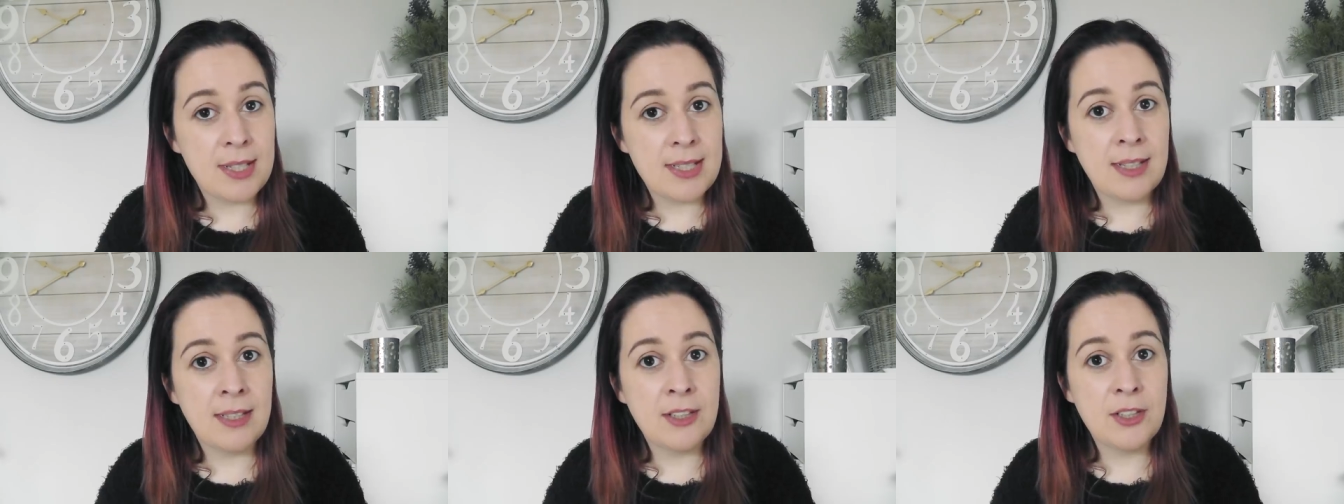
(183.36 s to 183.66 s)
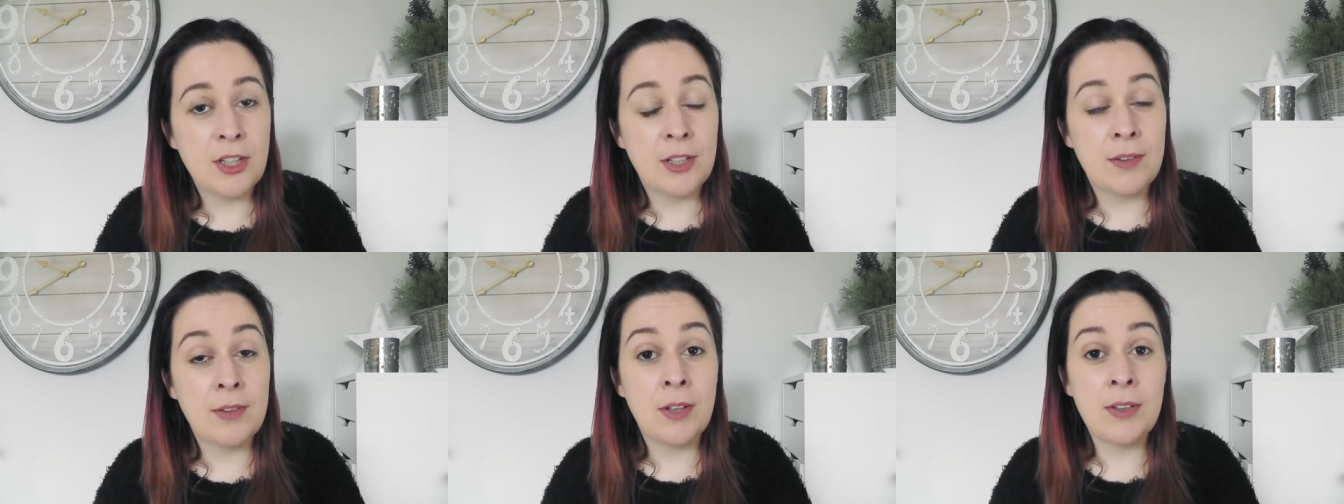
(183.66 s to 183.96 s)
I
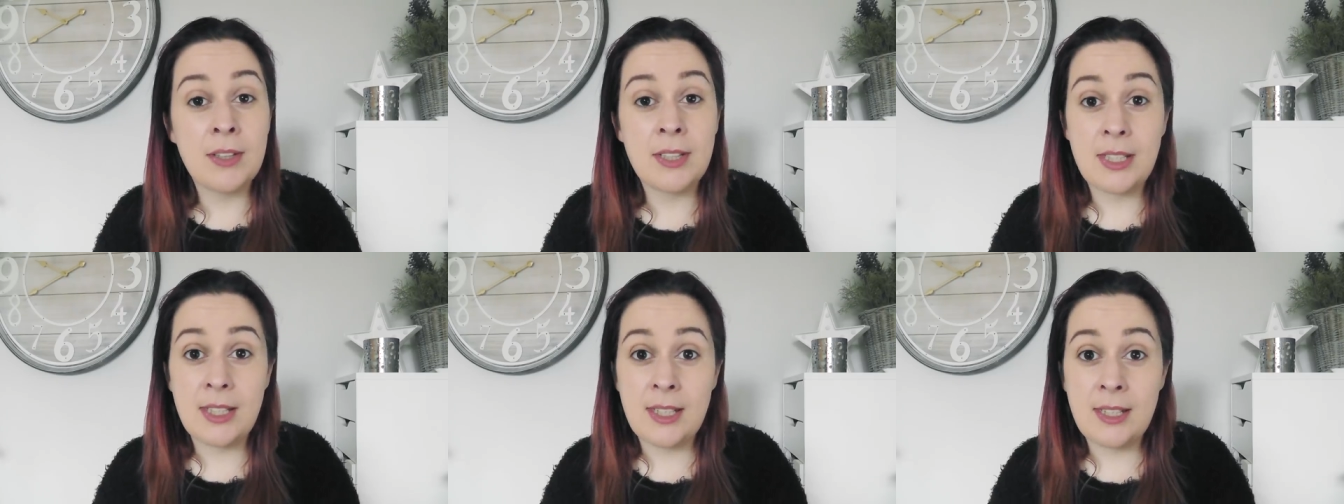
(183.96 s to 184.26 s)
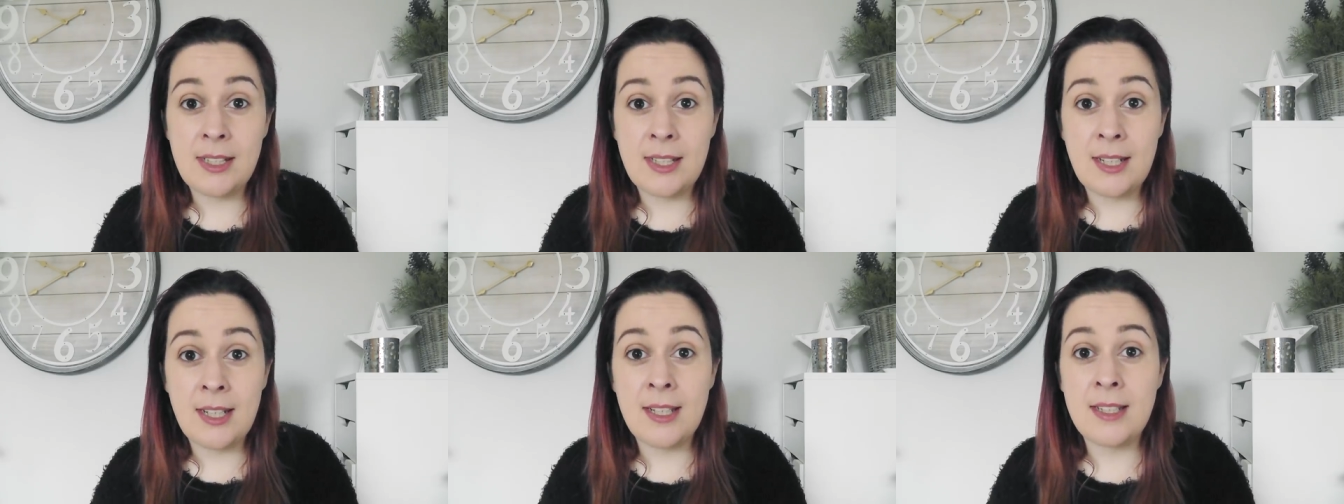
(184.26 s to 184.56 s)
sent her all the
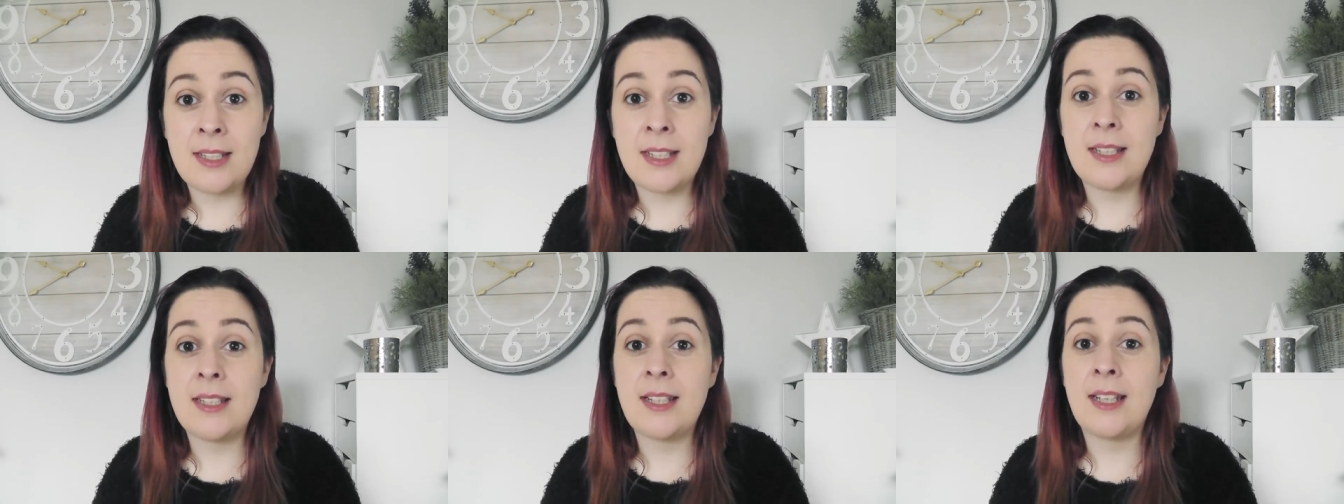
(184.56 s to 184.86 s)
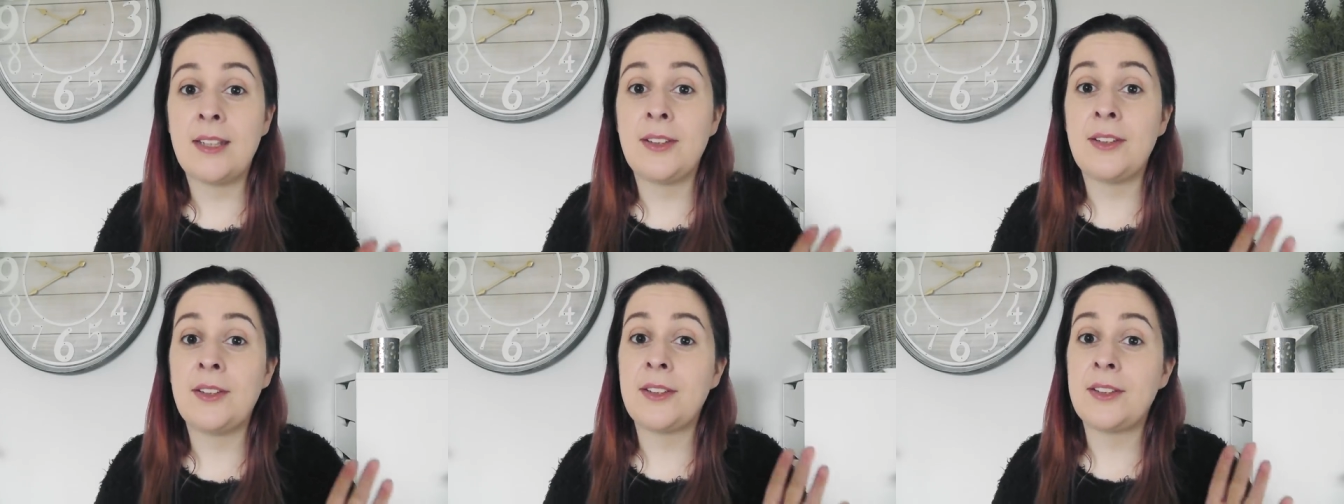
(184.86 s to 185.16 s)
details and
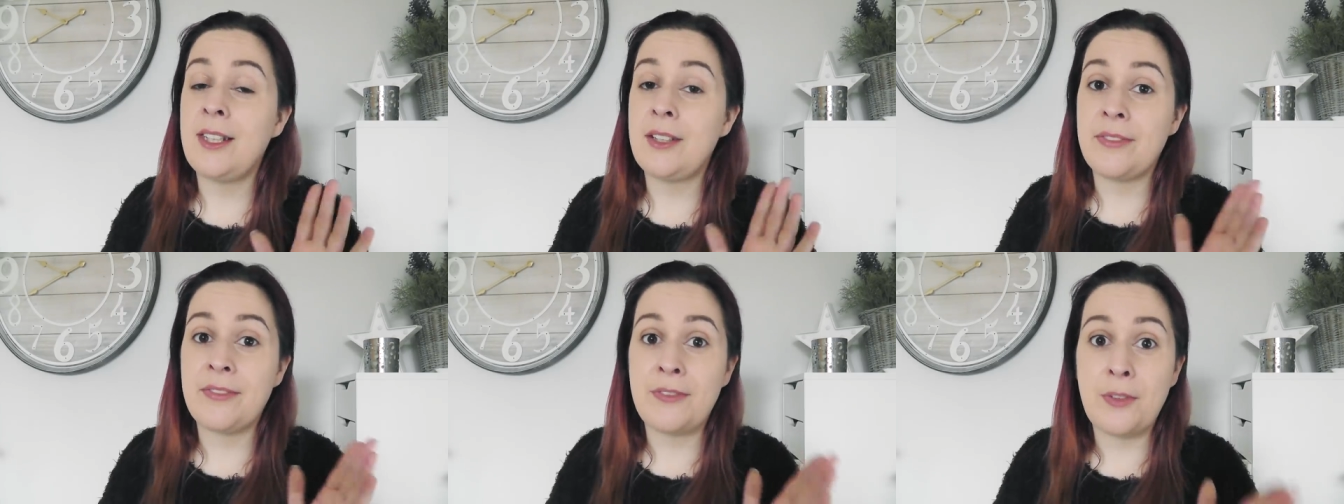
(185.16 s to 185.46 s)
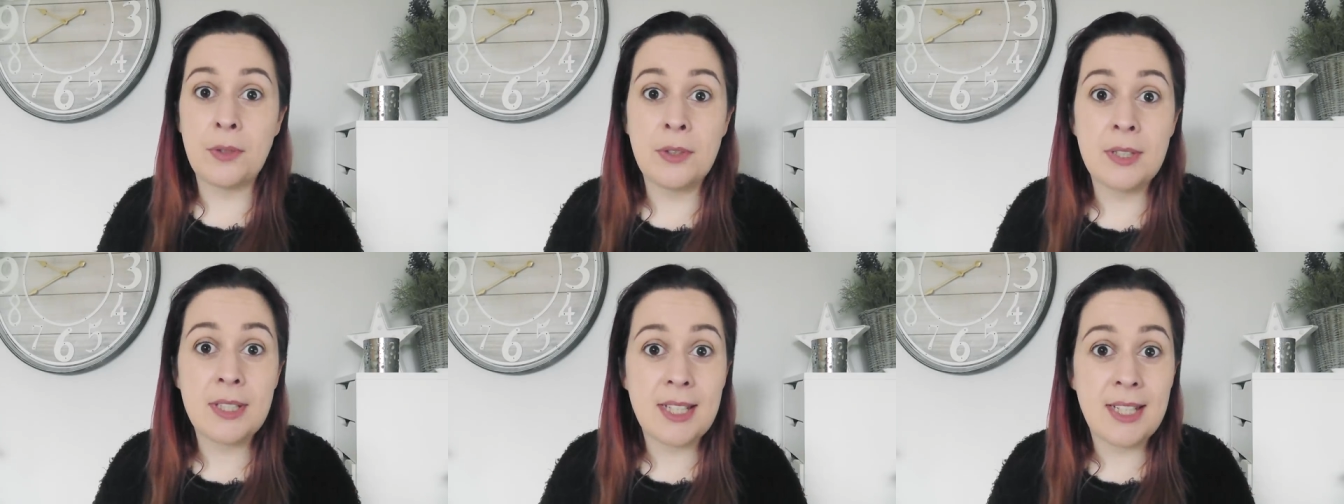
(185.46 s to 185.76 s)
said, look, it's
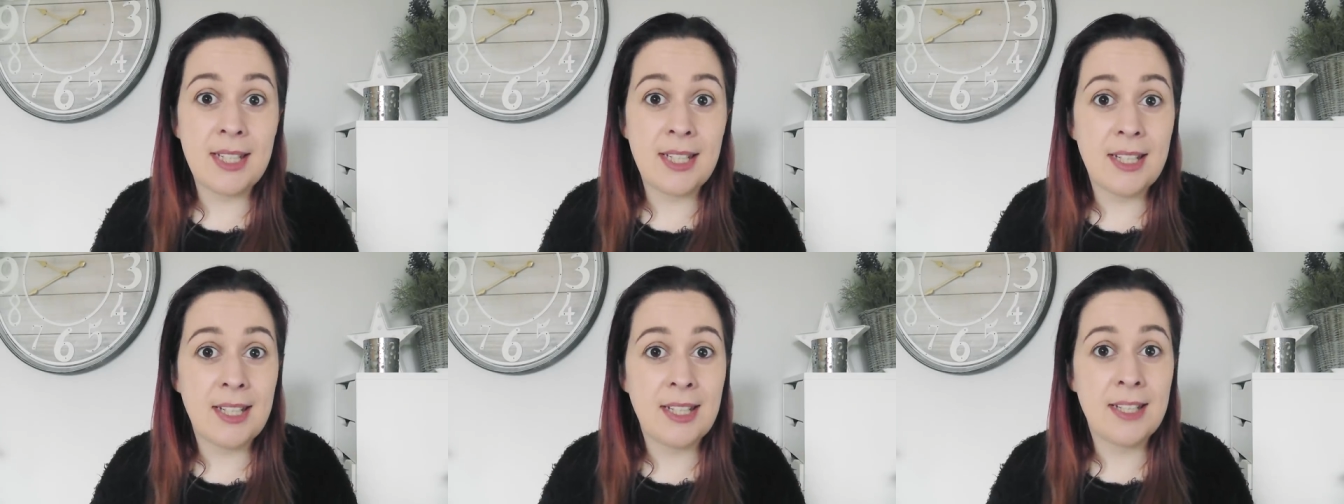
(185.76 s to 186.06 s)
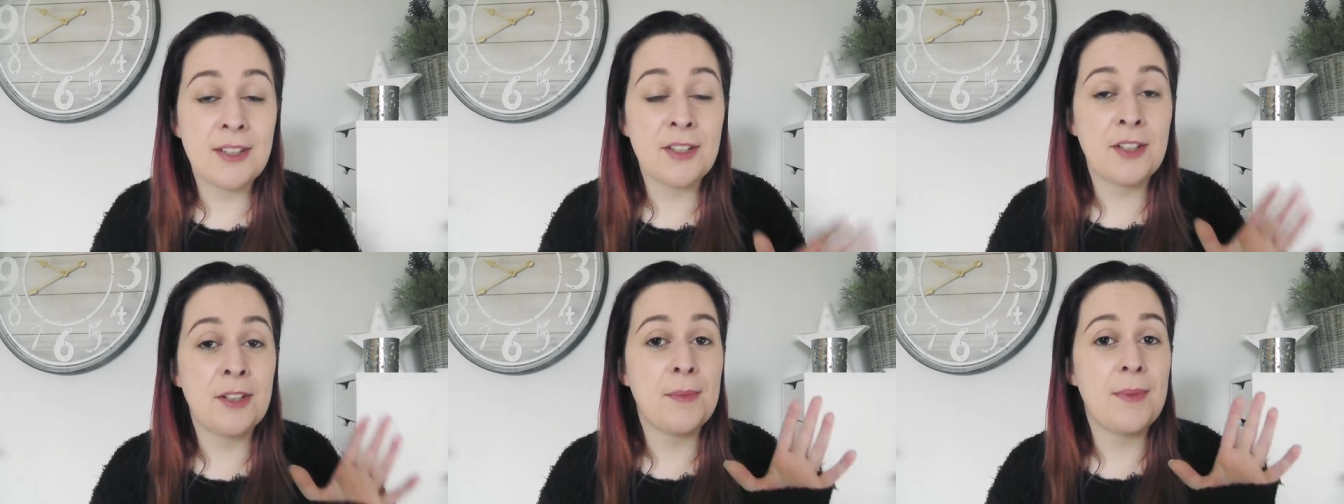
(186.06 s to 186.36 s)
four-tier,
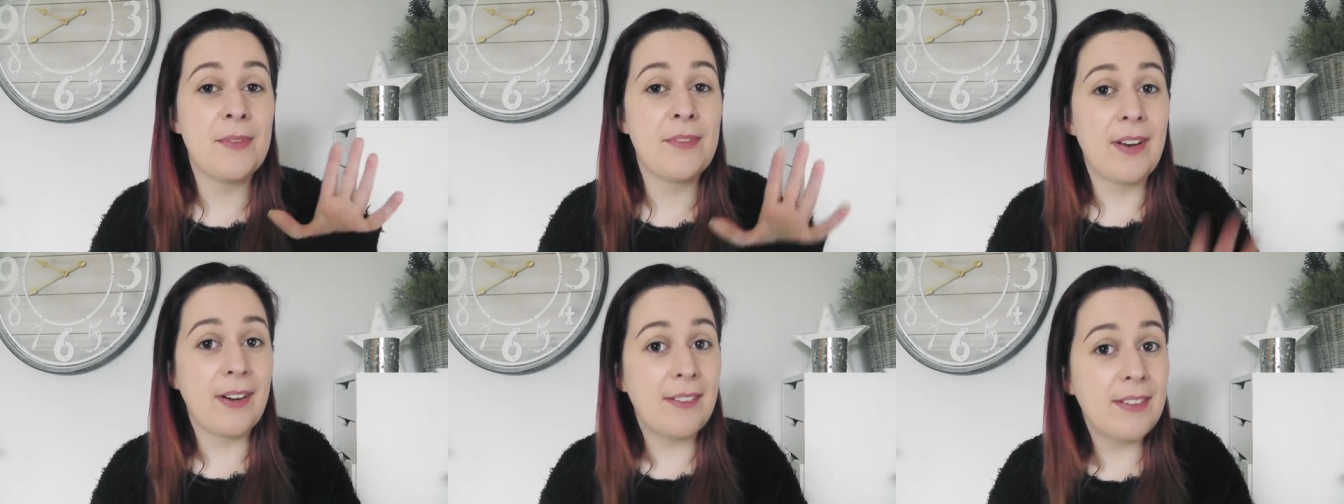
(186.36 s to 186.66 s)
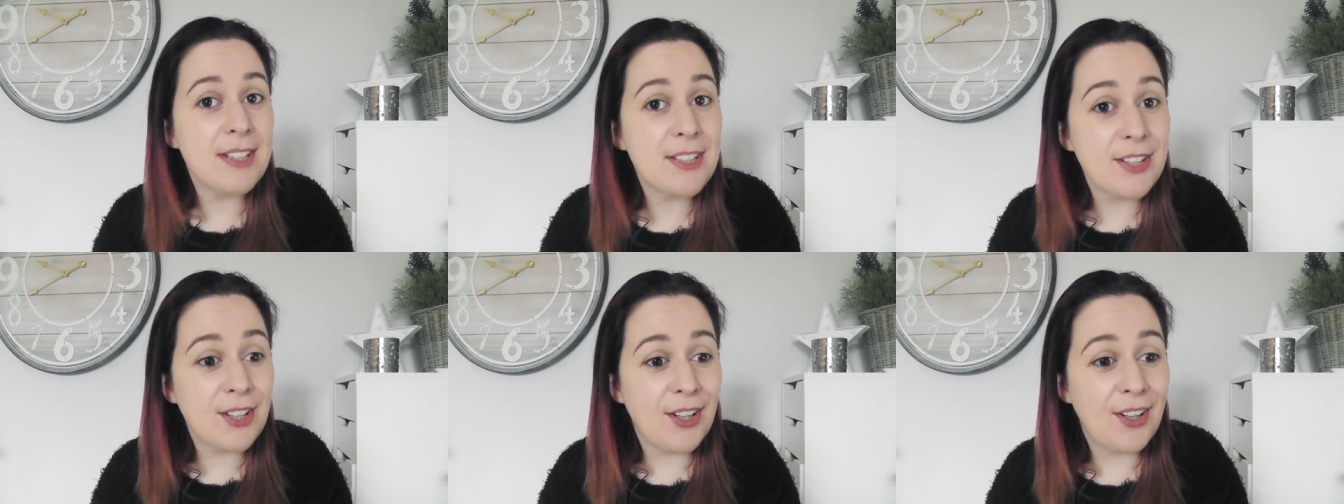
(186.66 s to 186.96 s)
it's going to be
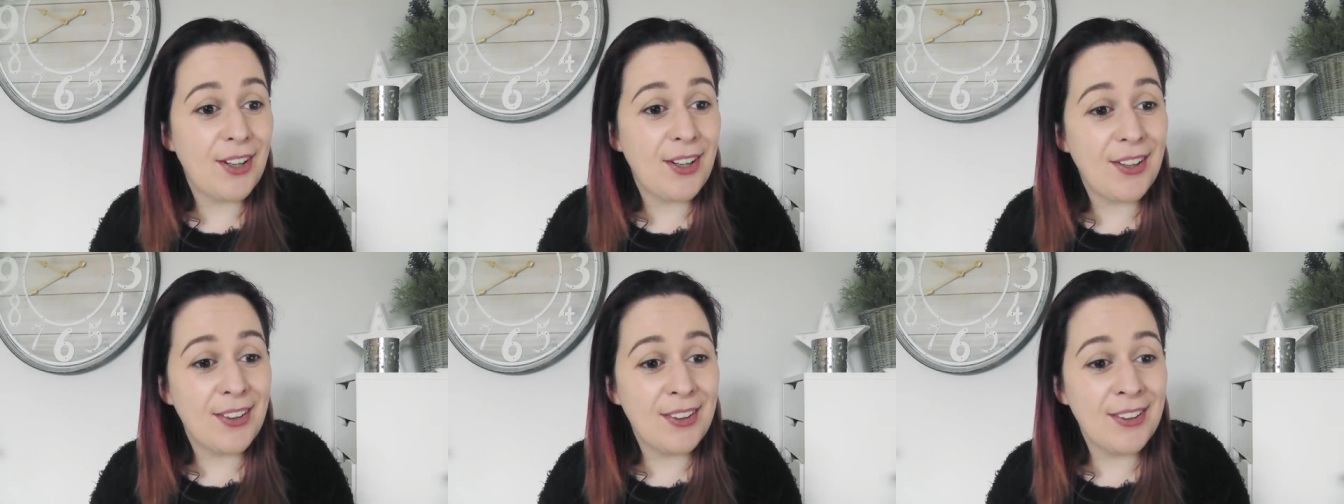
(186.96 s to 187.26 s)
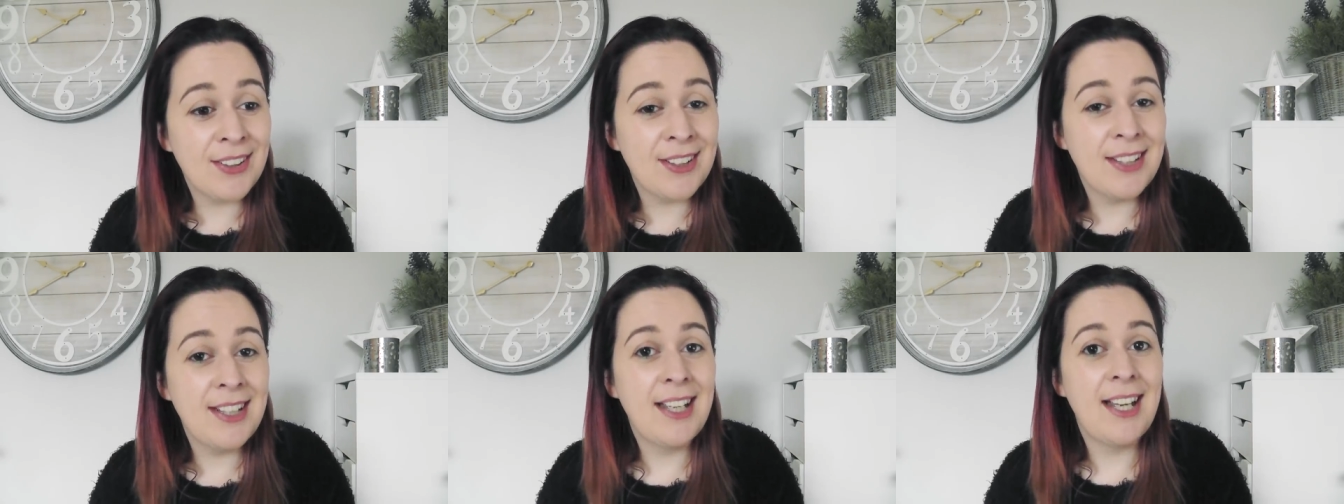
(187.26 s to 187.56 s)
very
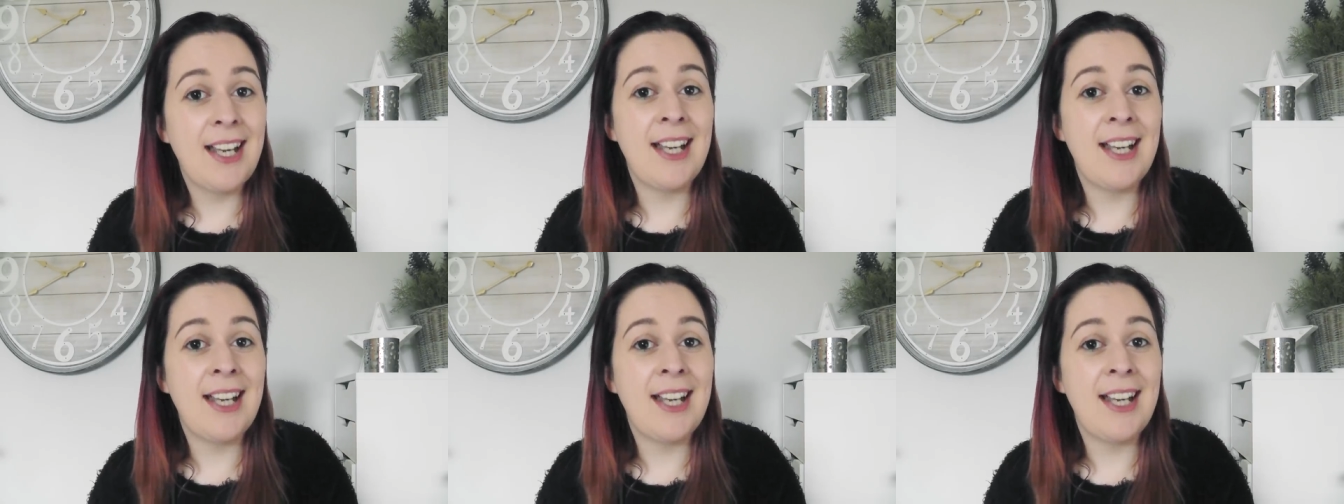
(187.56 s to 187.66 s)
tall,